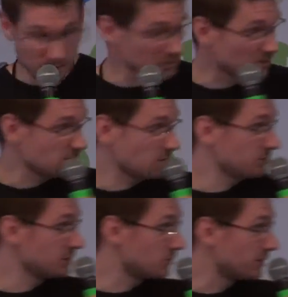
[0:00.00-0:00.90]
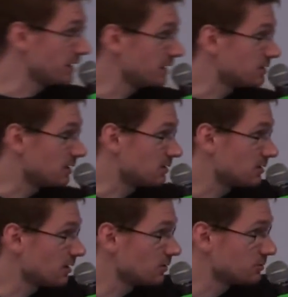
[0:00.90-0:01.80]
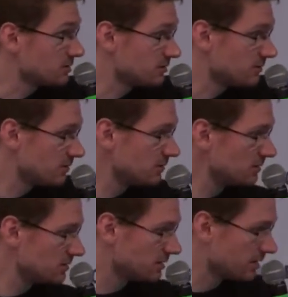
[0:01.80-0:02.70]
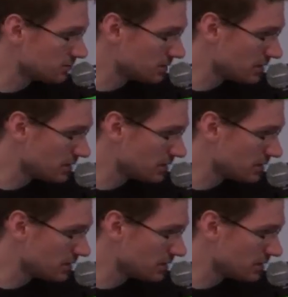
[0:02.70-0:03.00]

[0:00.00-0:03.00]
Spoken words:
So we create our receiver, then we